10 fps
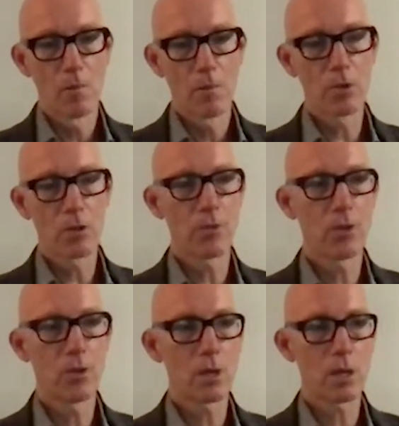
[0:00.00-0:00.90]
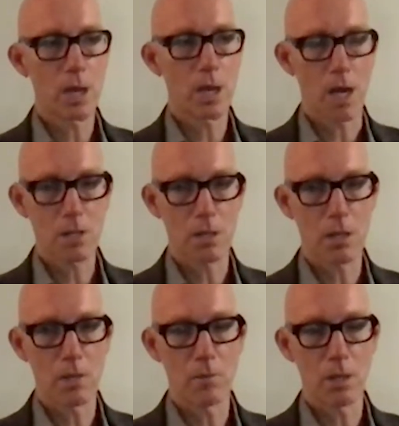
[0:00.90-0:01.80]
Because if you can cast an
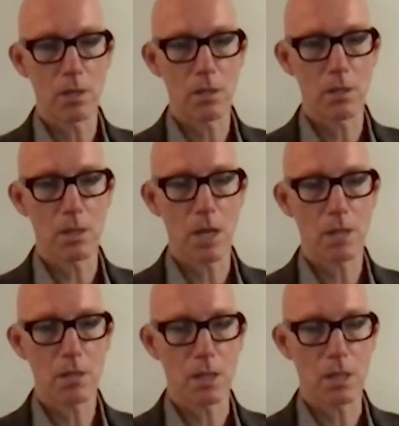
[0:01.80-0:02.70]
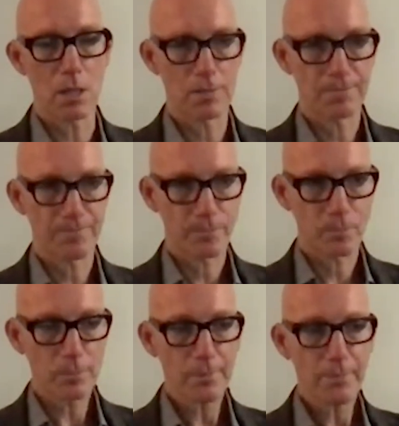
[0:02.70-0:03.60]
enemy as the Nazis,
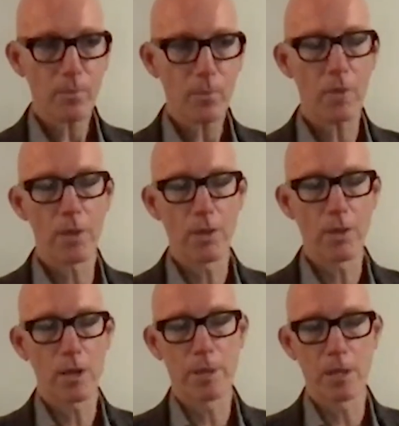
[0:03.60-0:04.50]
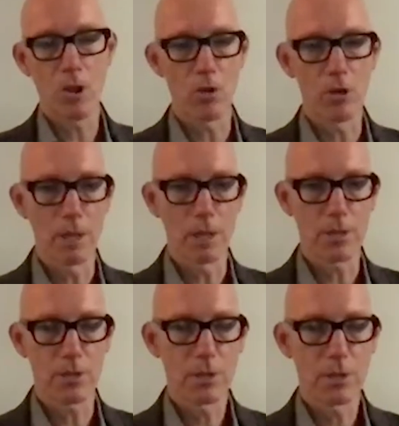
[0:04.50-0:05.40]
then there can be no
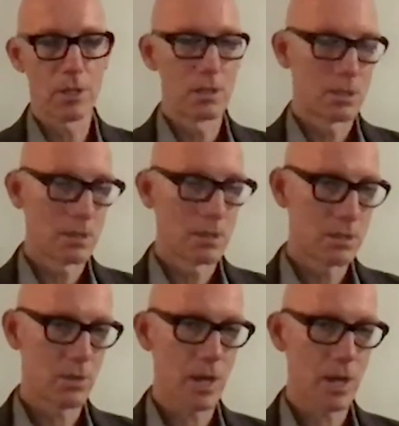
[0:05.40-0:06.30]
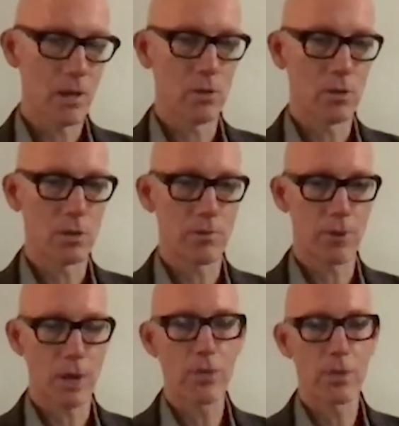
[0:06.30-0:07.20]
limits to how you
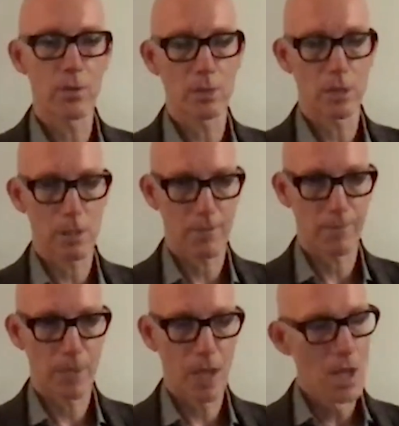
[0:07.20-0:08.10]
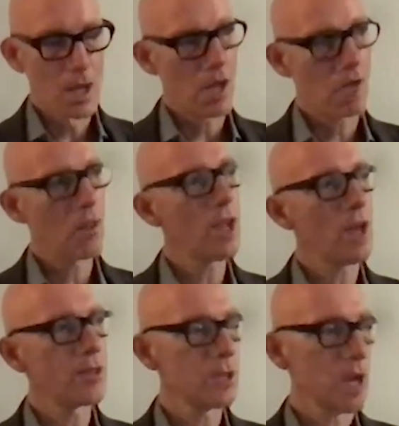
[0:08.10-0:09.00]
confront now, on the
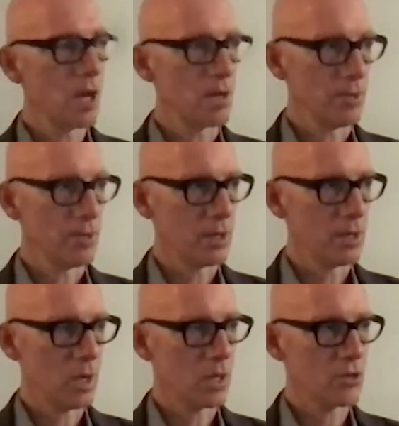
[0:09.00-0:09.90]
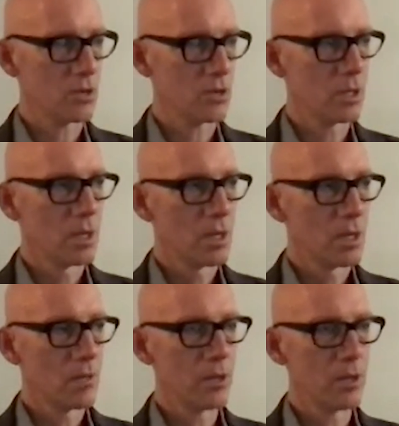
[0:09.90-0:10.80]
other side of the equation,
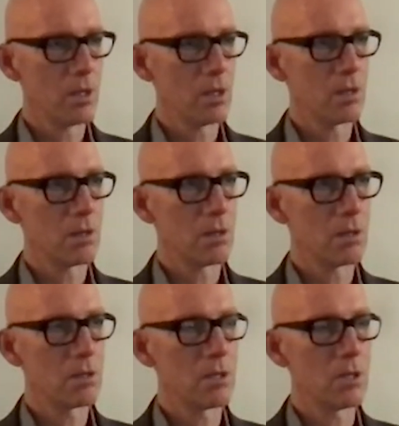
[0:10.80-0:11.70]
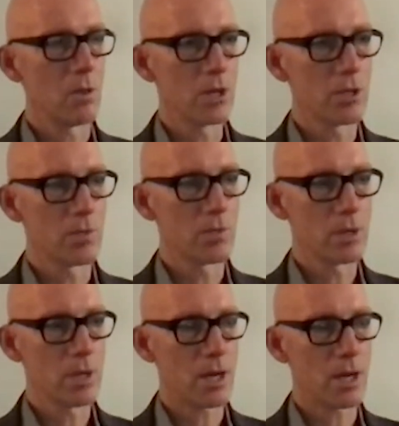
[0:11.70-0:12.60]
the continuation with
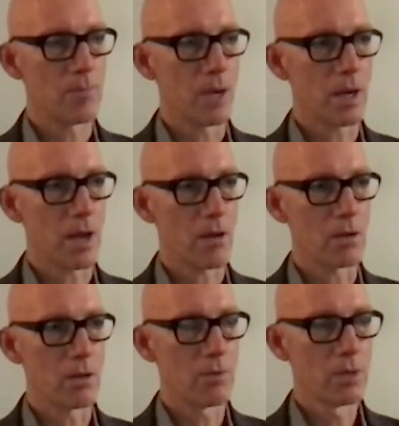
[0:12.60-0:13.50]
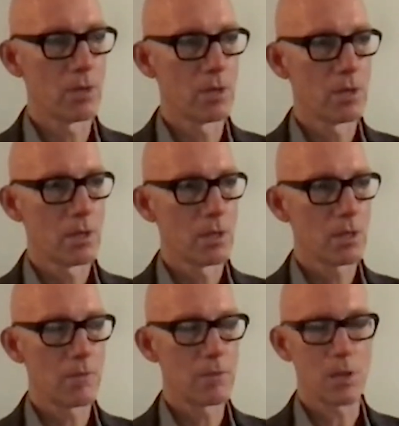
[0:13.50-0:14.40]
the Nakba narrative
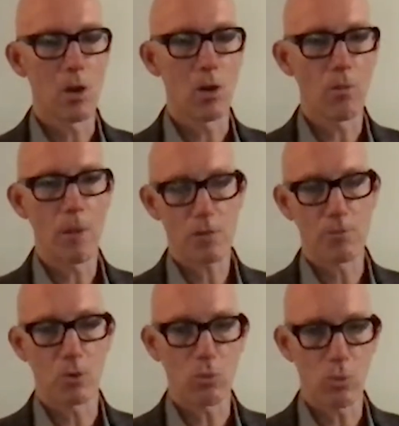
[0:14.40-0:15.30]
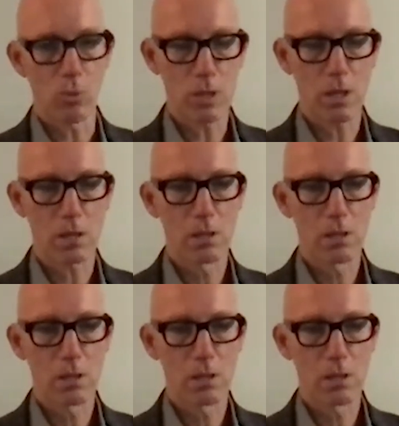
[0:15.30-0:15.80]
seems to hold much more water